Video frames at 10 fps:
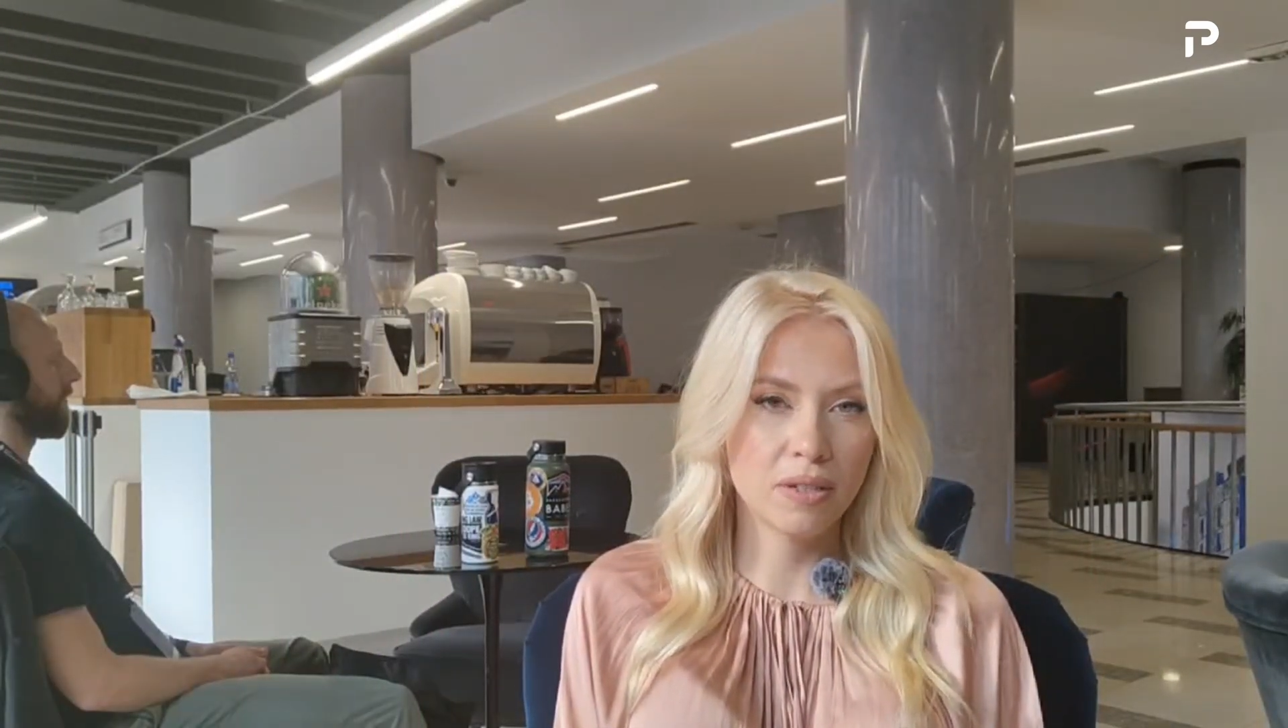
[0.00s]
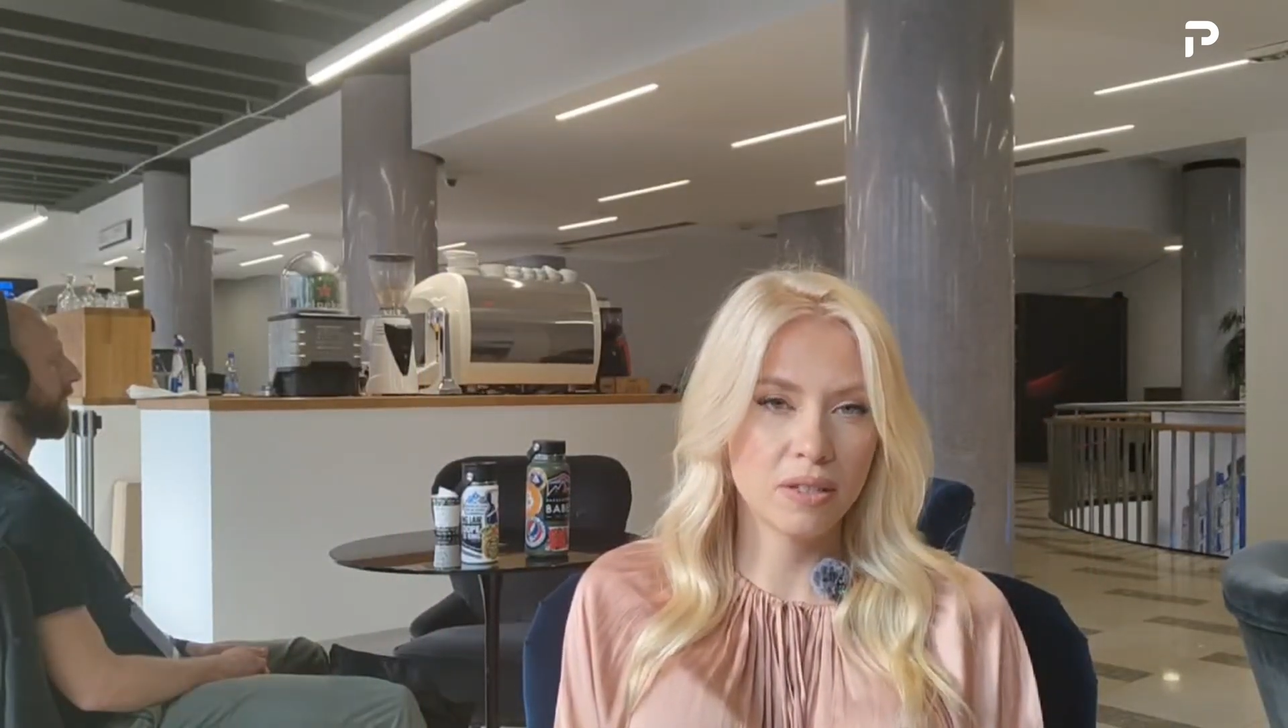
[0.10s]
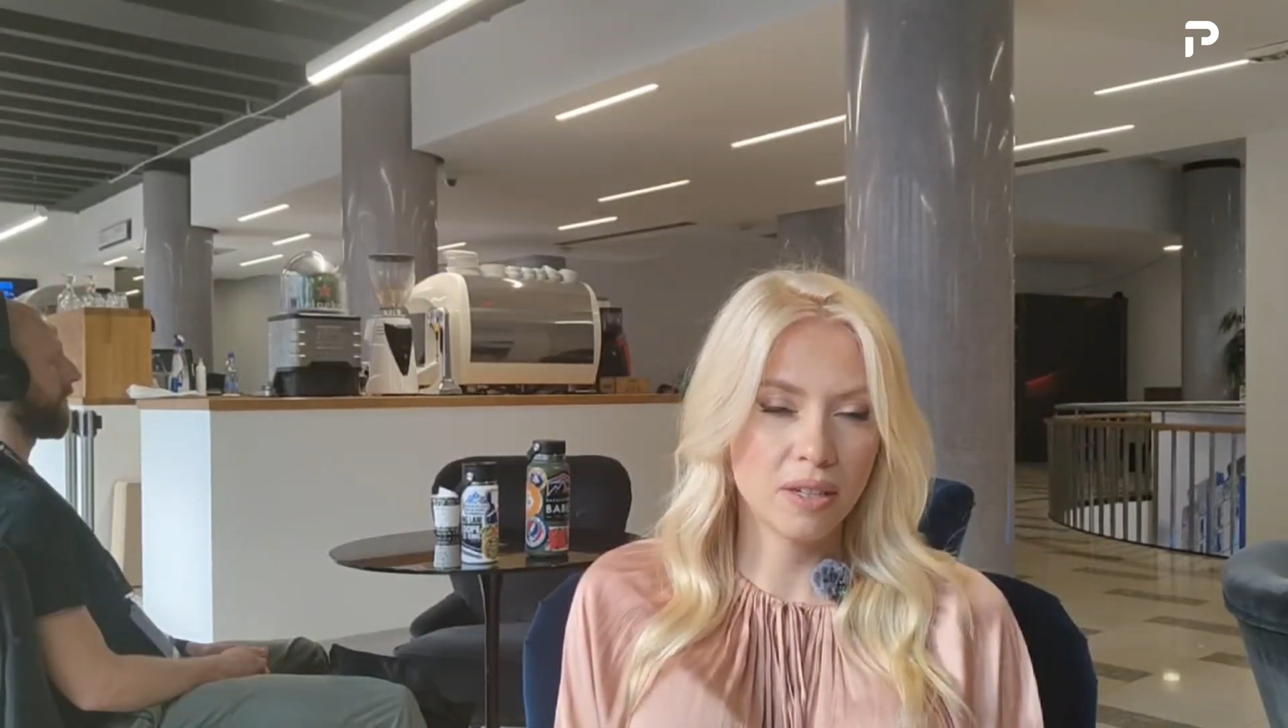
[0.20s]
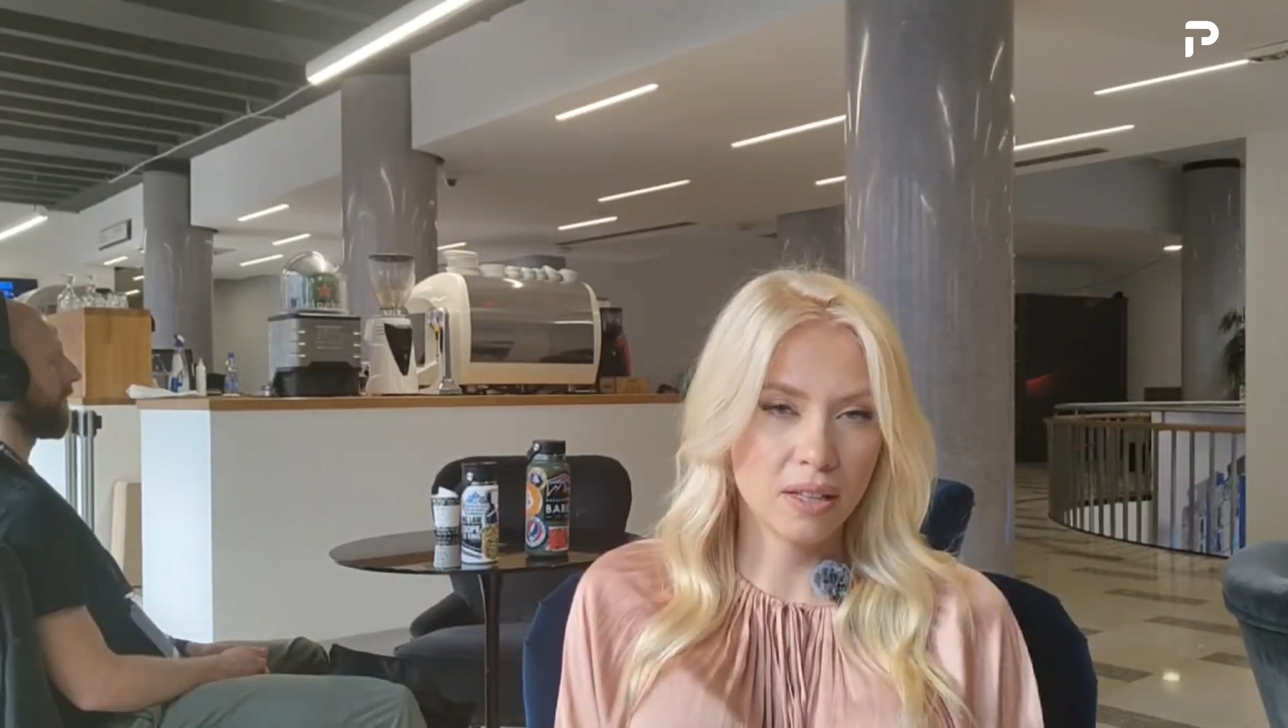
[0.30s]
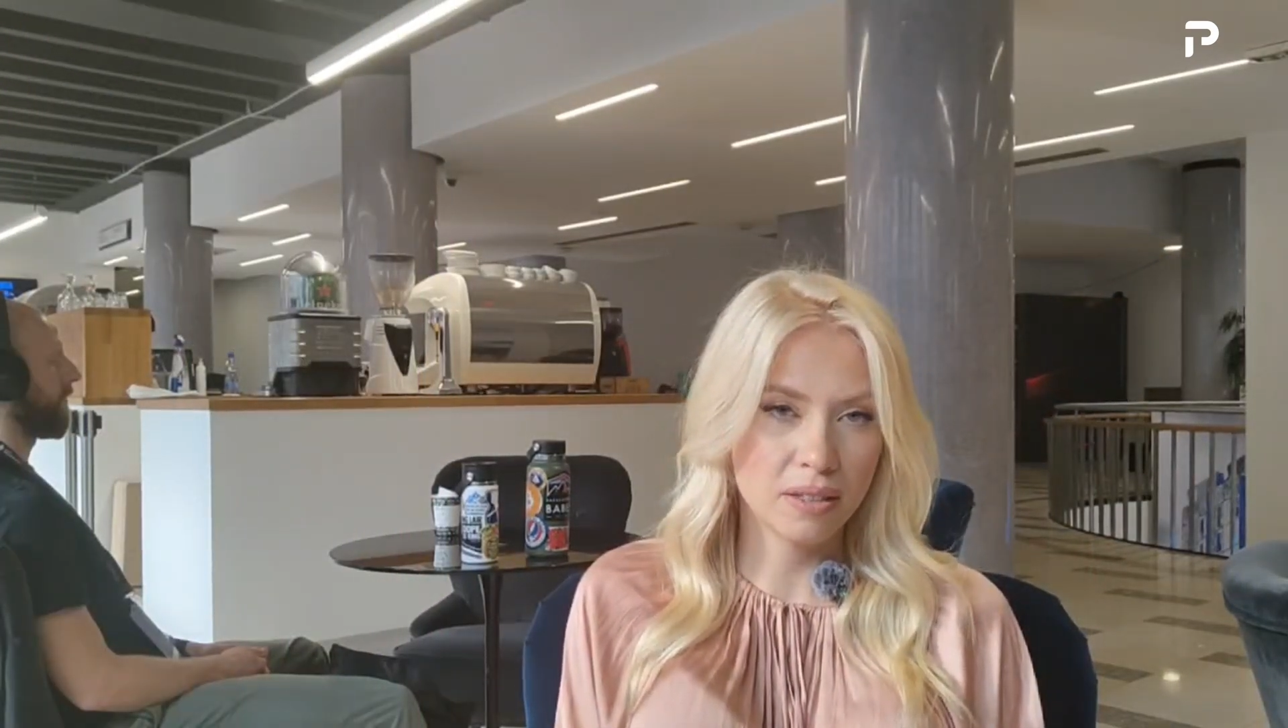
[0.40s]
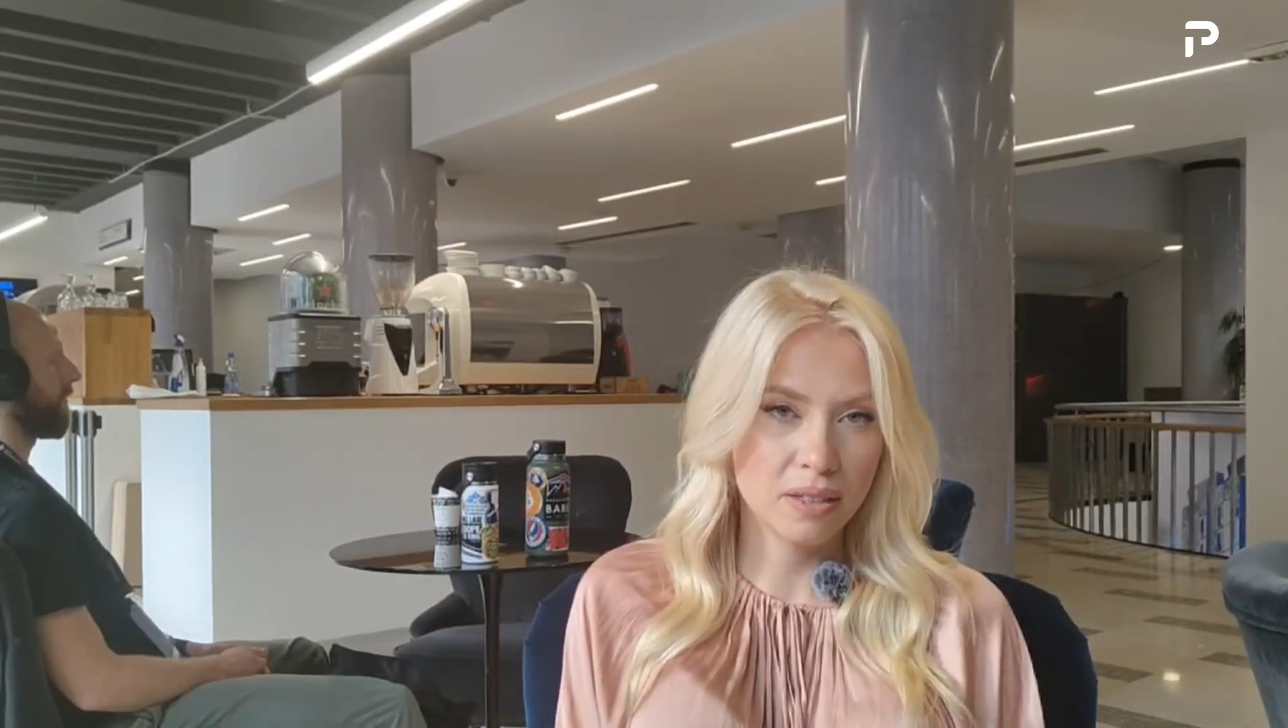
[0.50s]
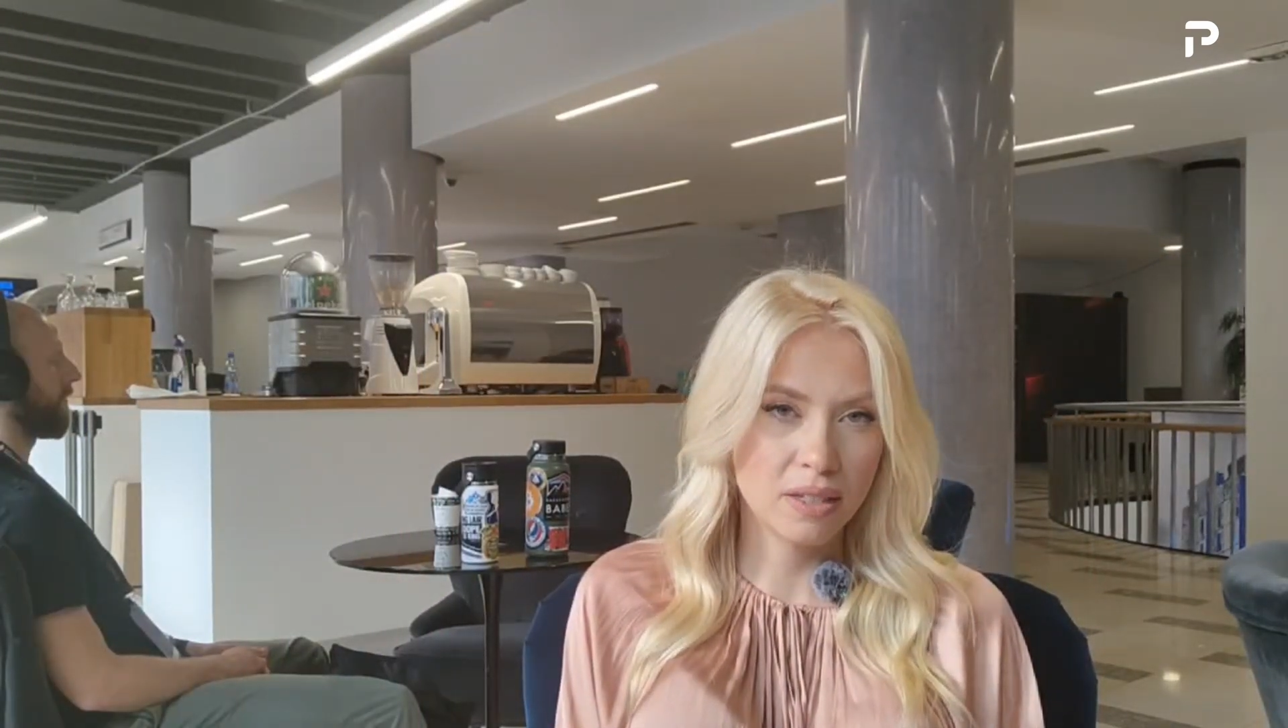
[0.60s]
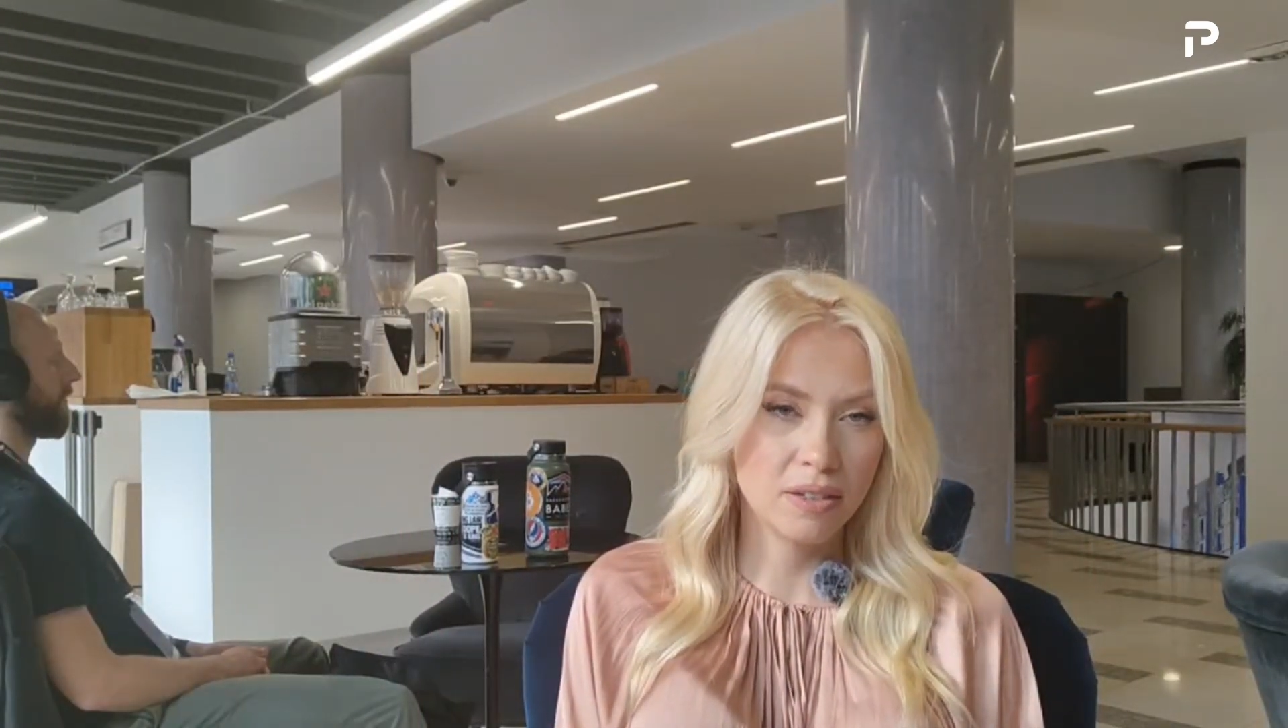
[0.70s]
consultancy,